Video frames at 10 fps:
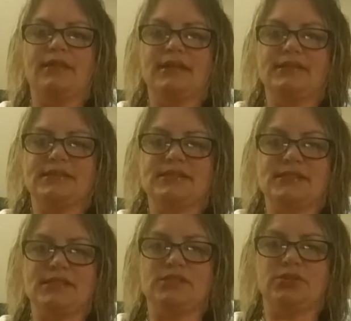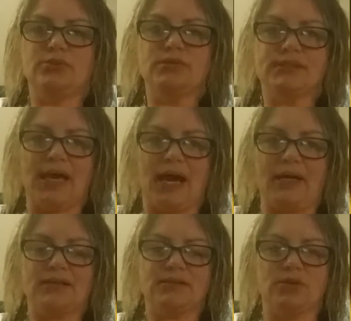They did see two
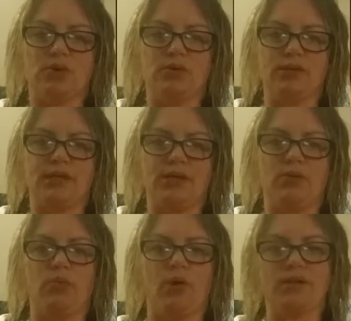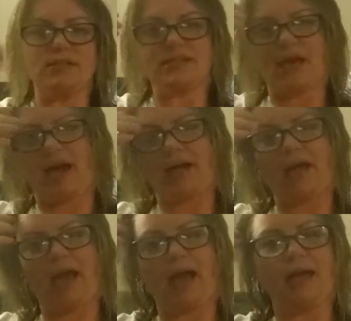sacs. Only one sac
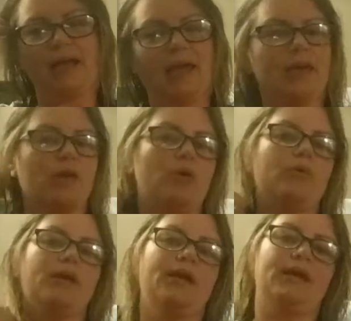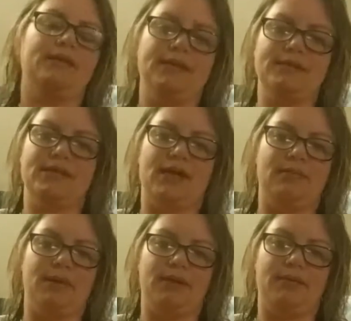had a yolk in it, and they
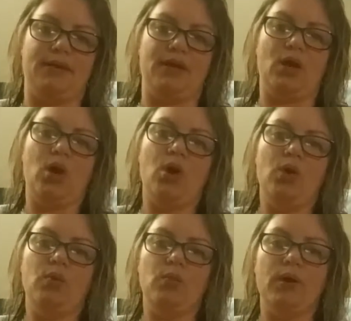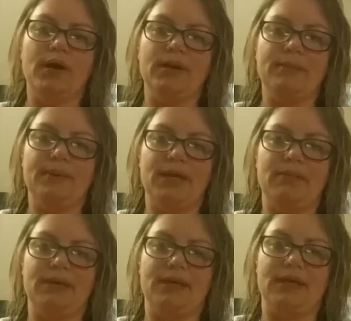said maybe one
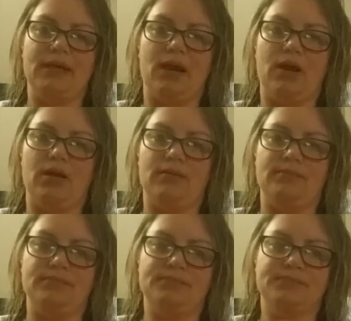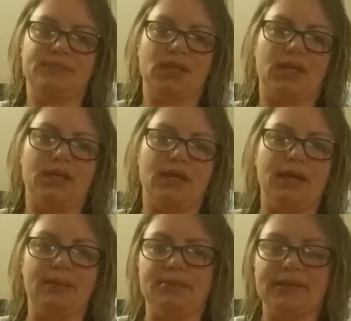baby
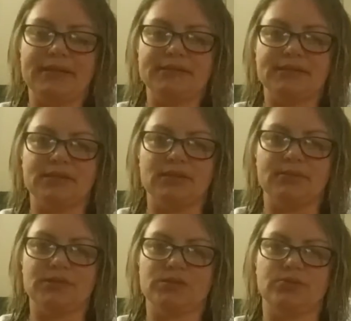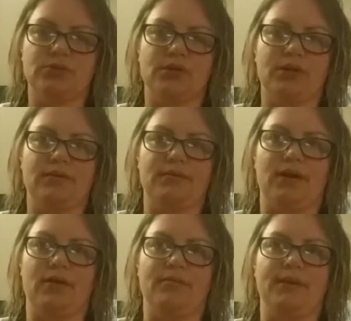implanted a little bit sooner,
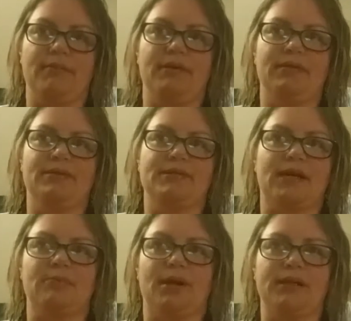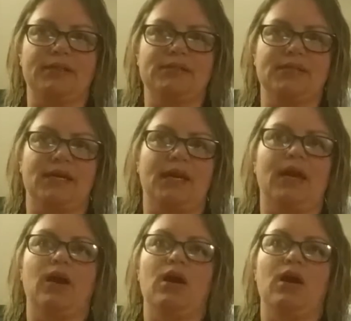or maybe the second pregnancy